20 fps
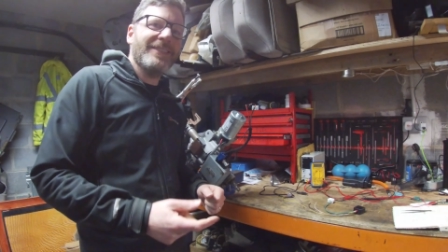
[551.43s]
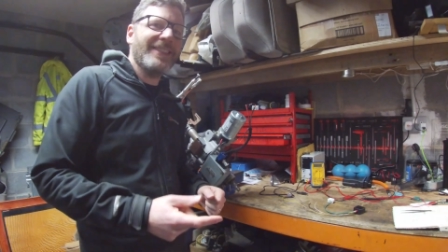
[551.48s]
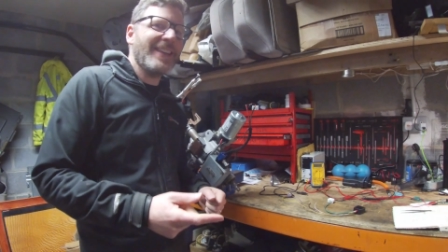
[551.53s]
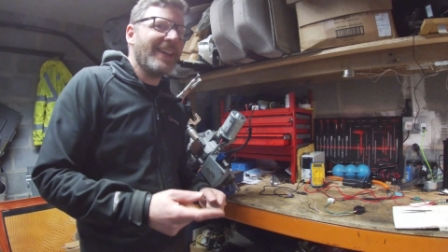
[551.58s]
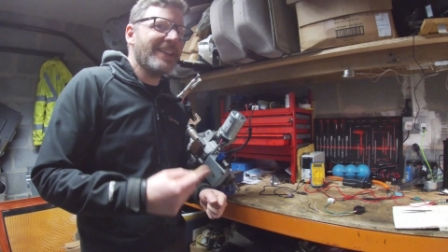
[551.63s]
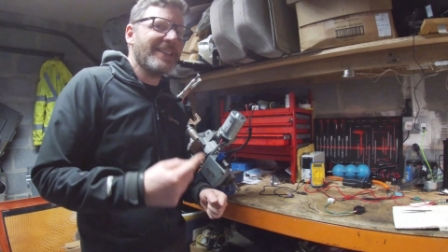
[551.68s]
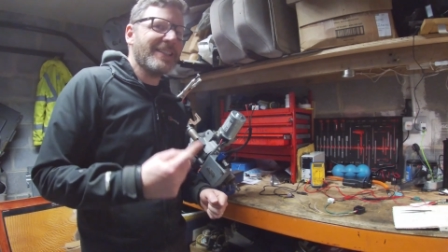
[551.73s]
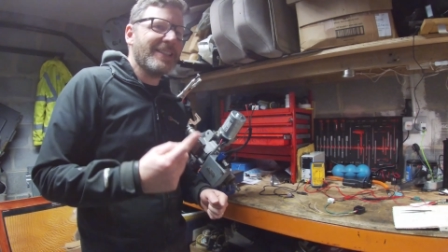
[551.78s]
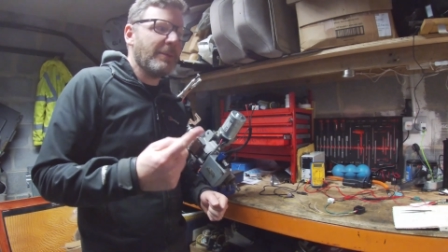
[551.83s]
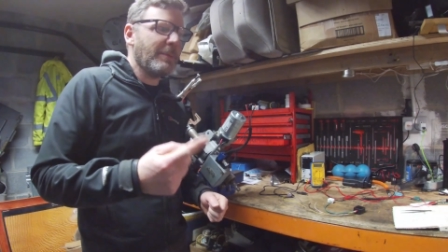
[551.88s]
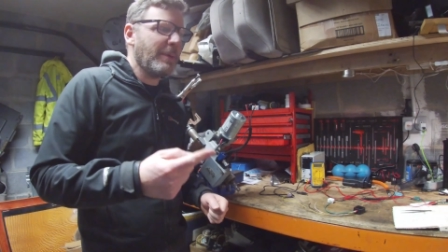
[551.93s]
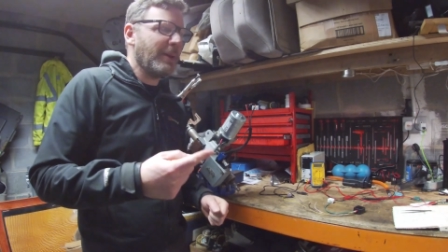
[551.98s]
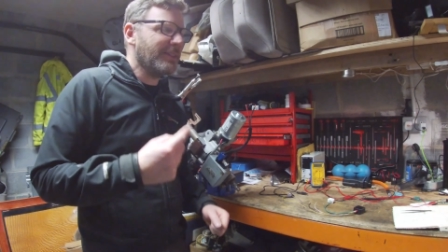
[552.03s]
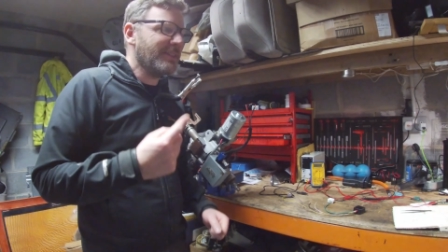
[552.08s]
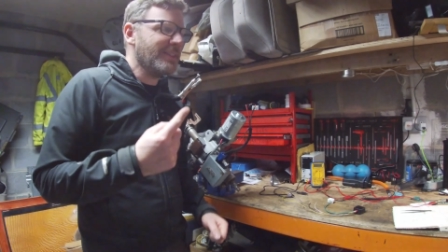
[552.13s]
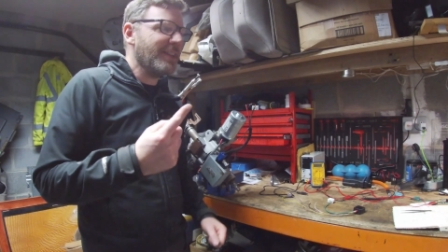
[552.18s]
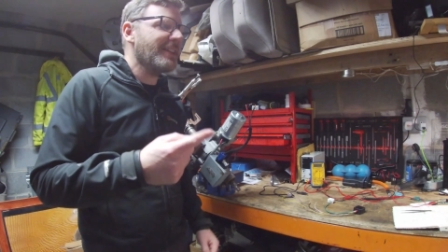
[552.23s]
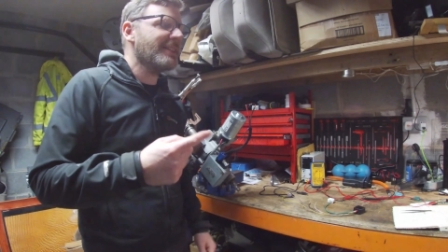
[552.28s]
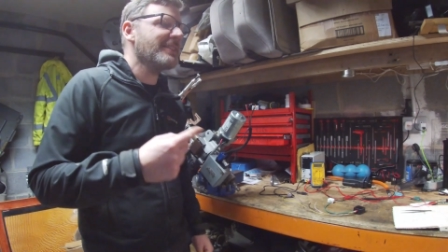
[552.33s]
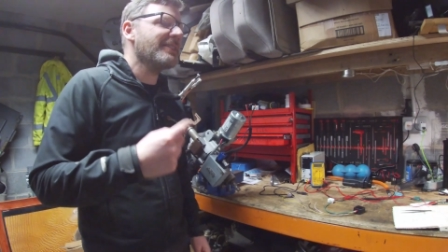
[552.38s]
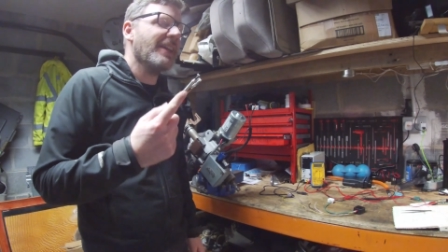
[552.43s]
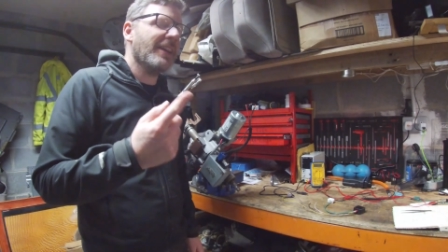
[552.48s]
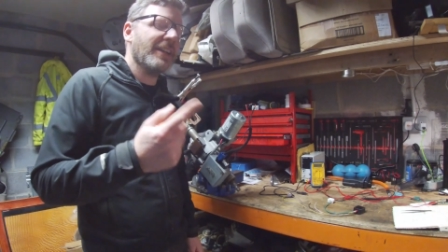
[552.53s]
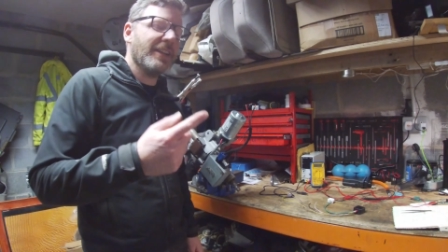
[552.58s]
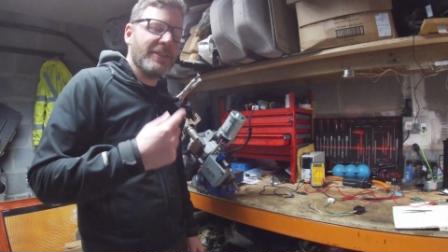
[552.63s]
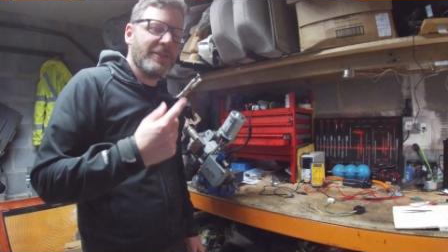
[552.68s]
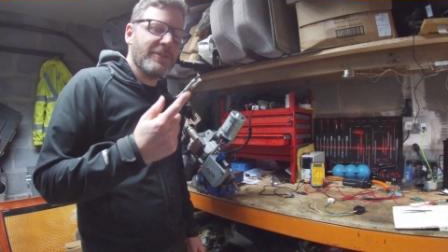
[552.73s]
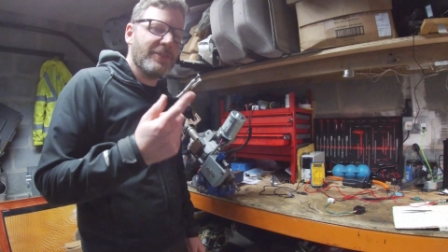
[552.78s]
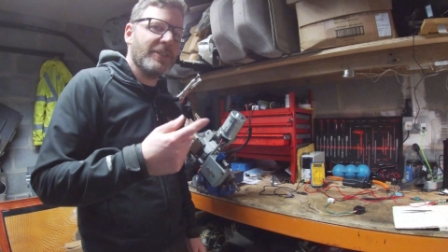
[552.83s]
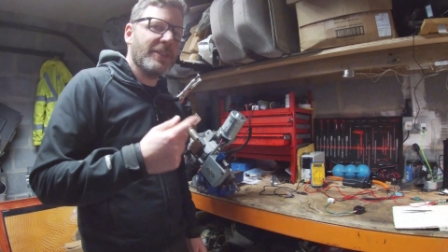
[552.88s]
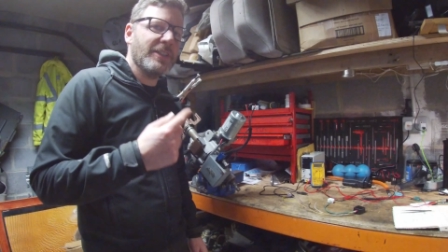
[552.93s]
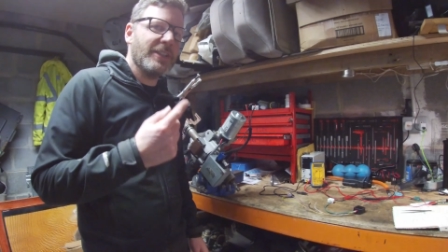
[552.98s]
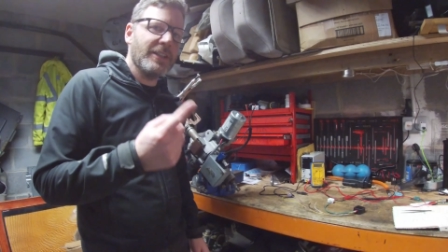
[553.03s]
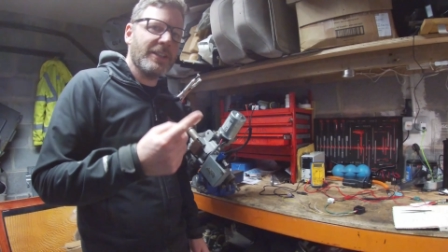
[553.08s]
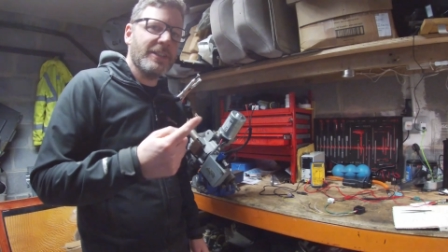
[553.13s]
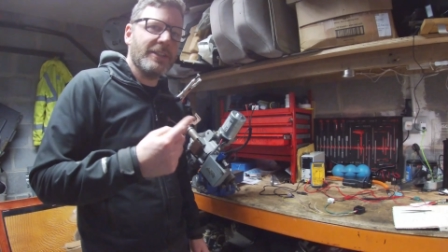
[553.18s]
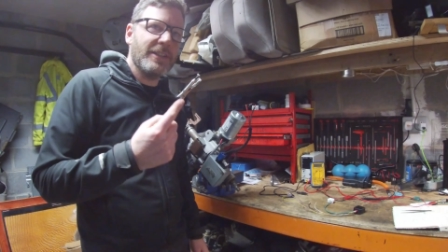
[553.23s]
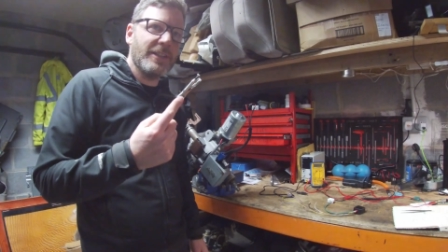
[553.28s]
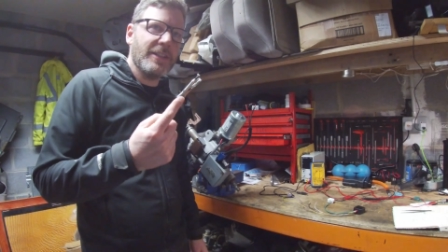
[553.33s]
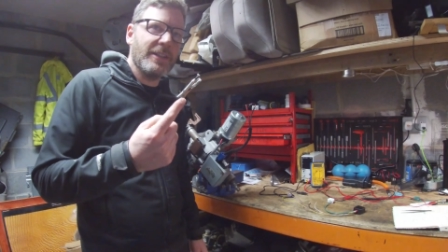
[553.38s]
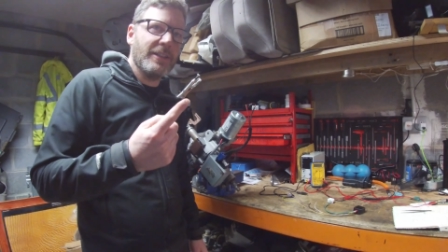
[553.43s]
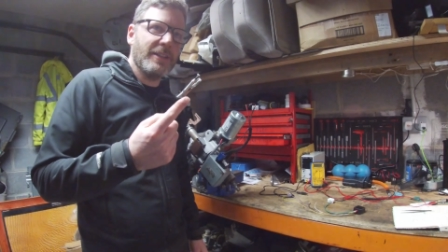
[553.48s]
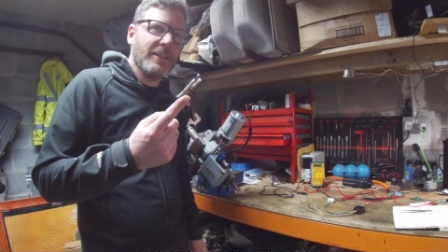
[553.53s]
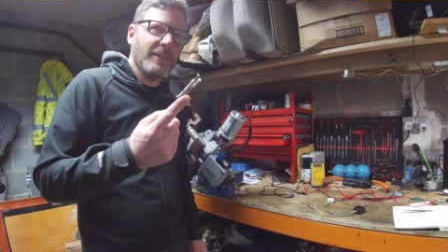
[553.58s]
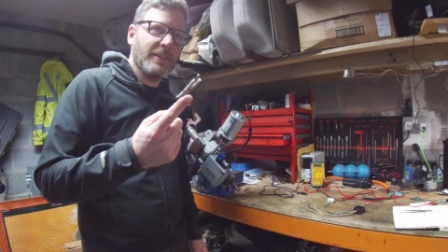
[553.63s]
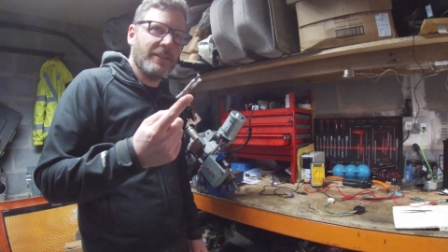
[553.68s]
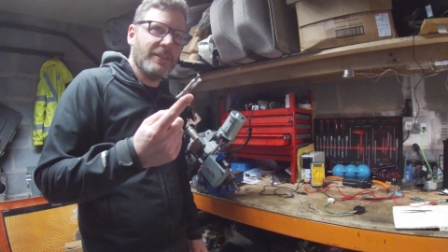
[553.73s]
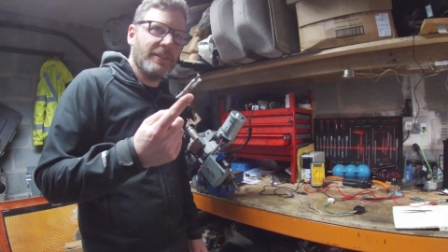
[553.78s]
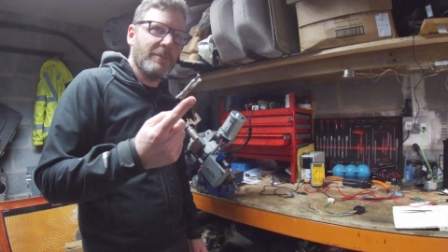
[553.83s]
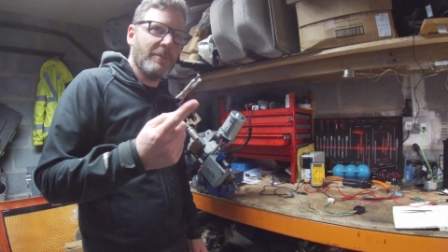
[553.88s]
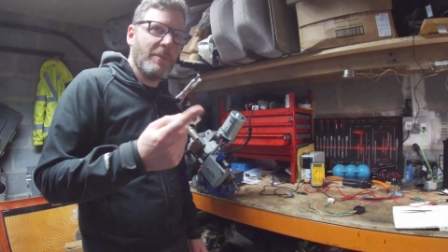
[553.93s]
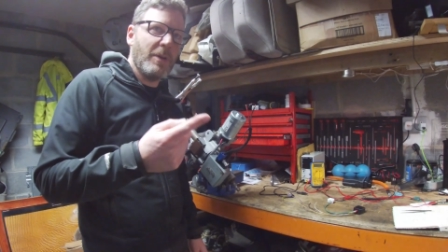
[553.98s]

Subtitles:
it takes about 10 seconds for the